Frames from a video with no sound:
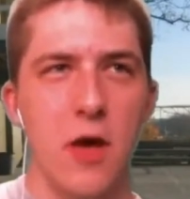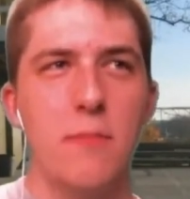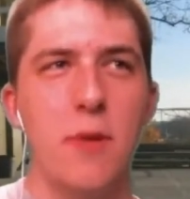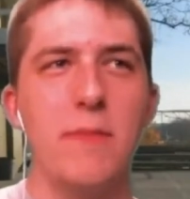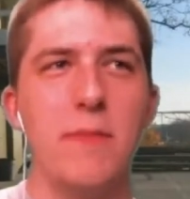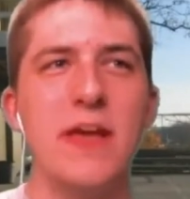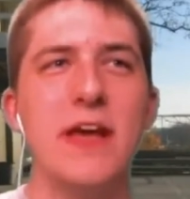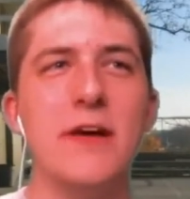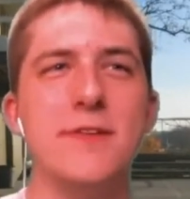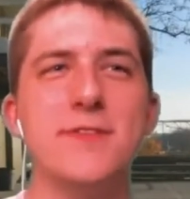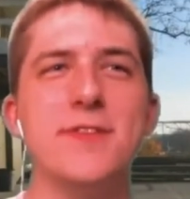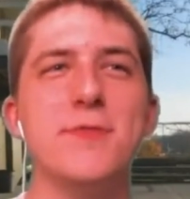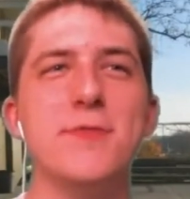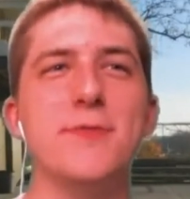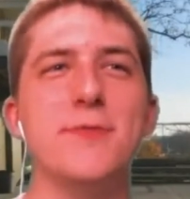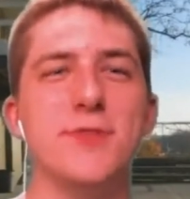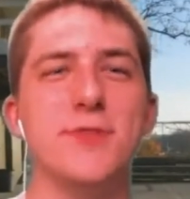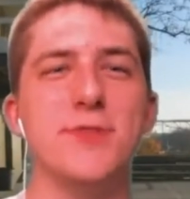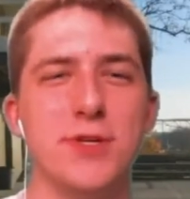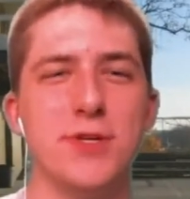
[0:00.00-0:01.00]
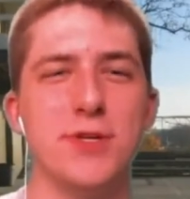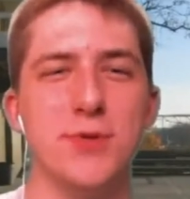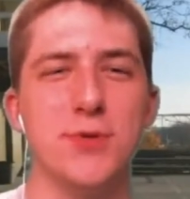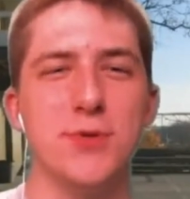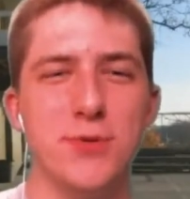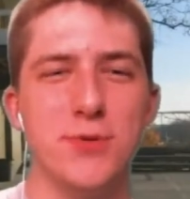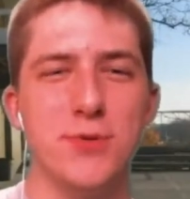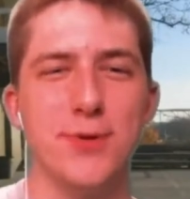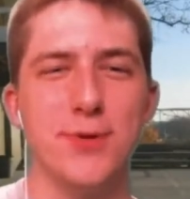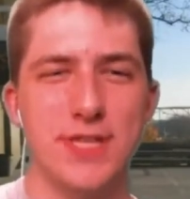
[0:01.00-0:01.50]
But because it was just
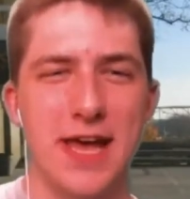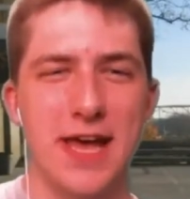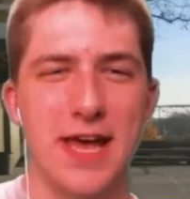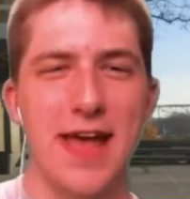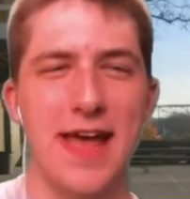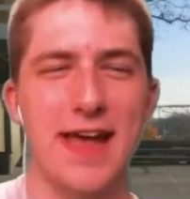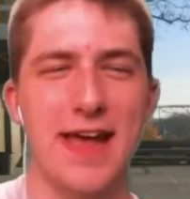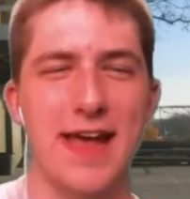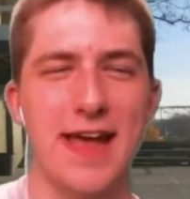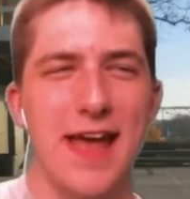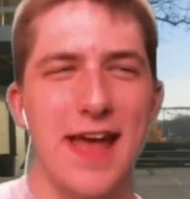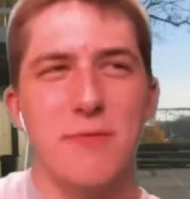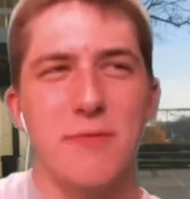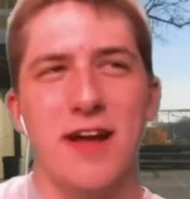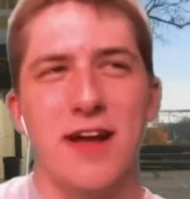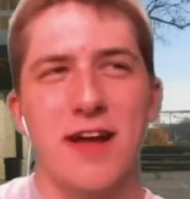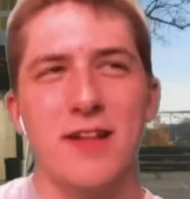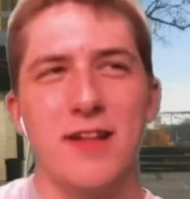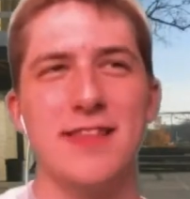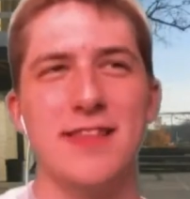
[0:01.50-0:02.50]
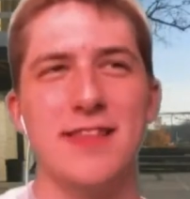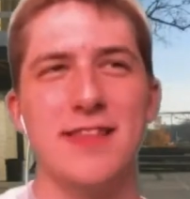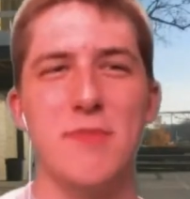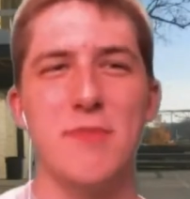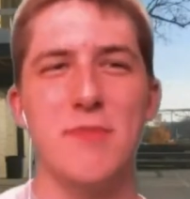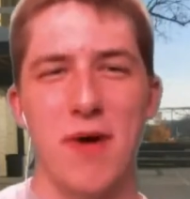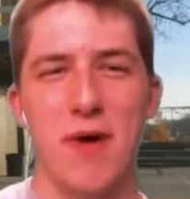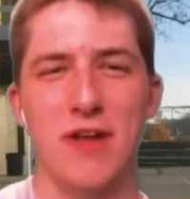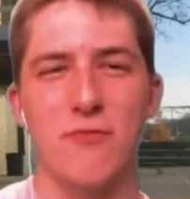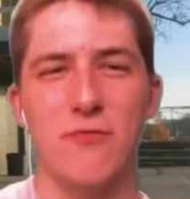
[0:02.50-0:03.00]
Google saying, "Hey, we kind of like the name.
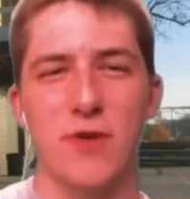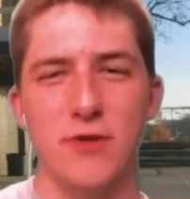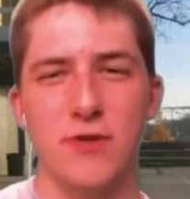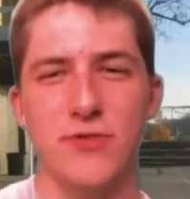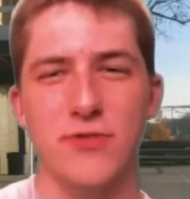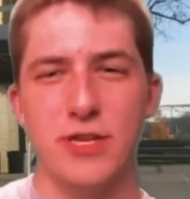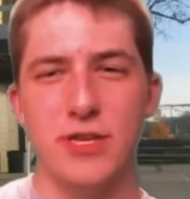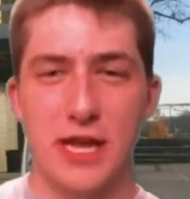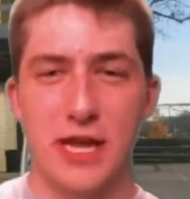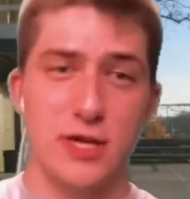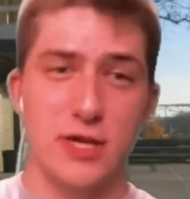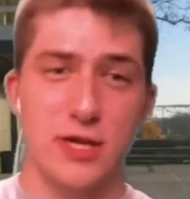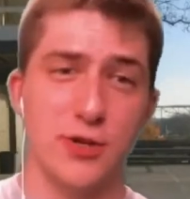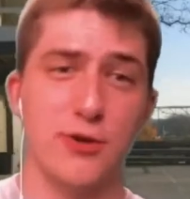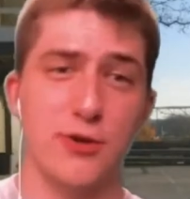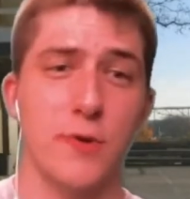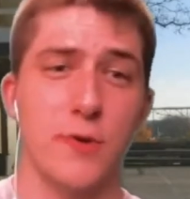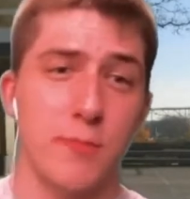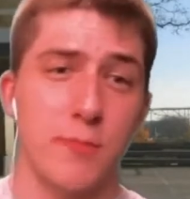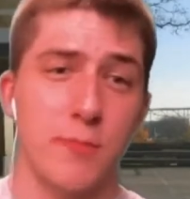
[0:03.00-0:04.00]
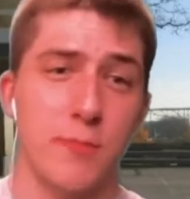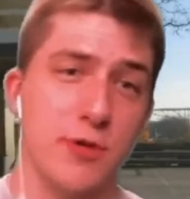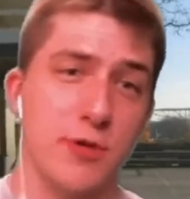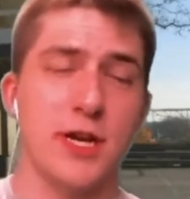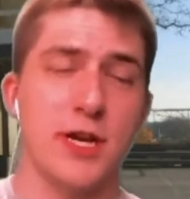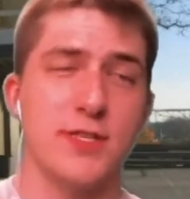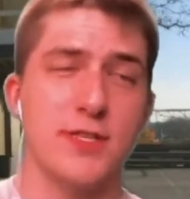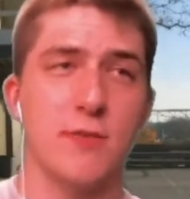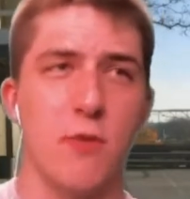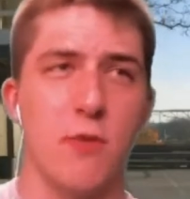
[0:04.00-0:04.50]
You mind if we use it? Yeah, sure. Can we put
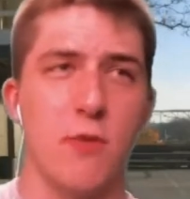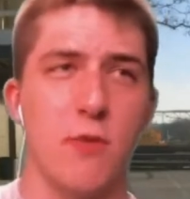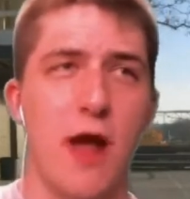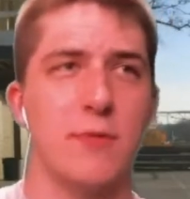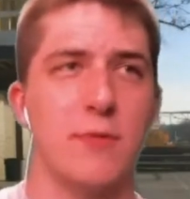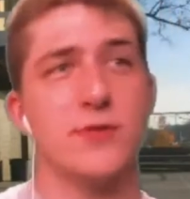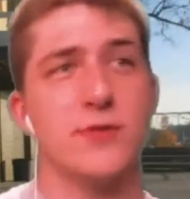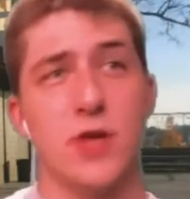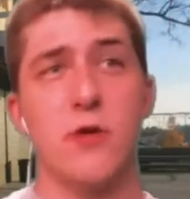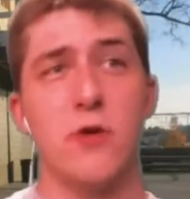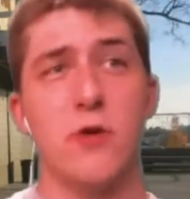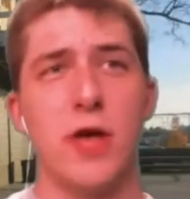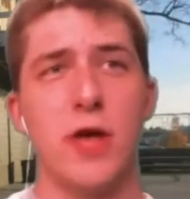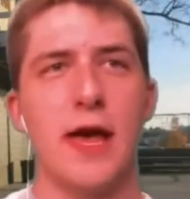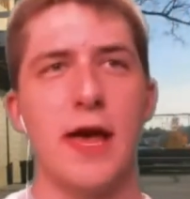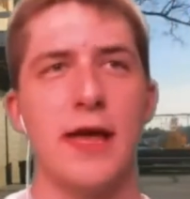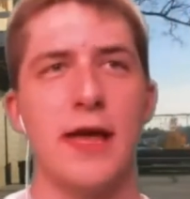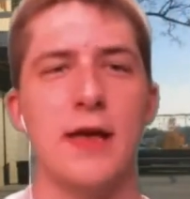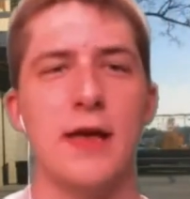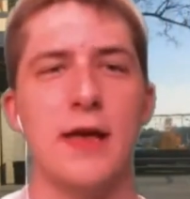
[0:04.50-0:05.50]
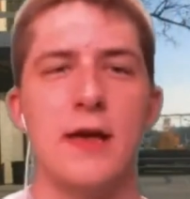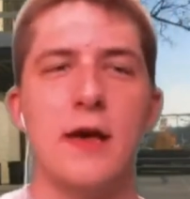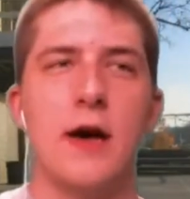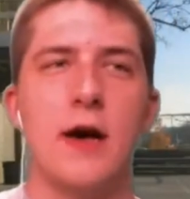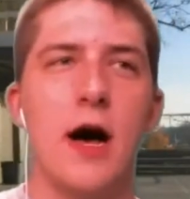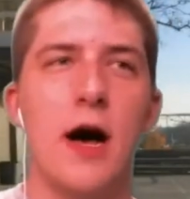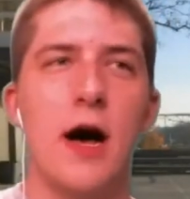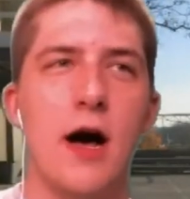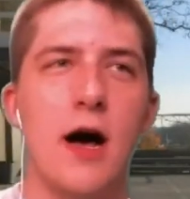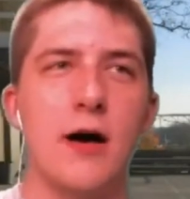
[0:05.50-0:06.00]
you on some wrappers? Okay,
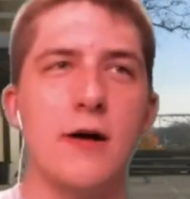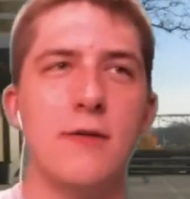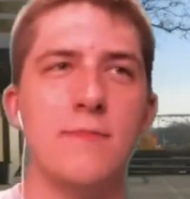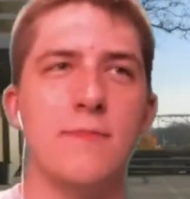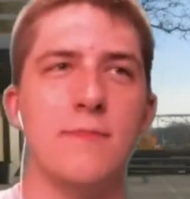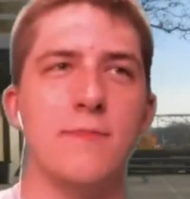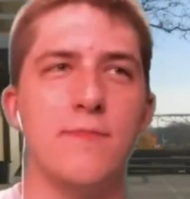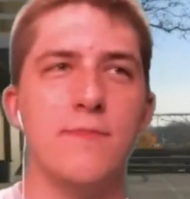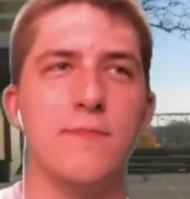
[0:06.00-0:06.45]
um,